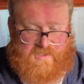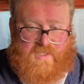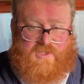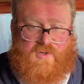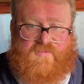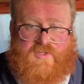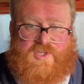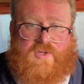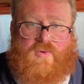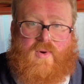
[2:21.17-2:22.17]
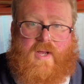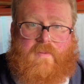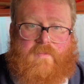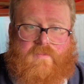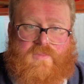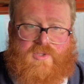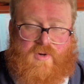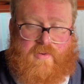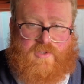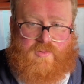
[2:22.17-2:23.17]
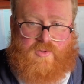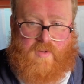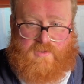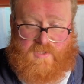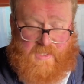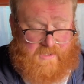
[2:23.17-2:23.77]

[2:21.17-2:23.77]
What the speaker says: set over to growing some crops.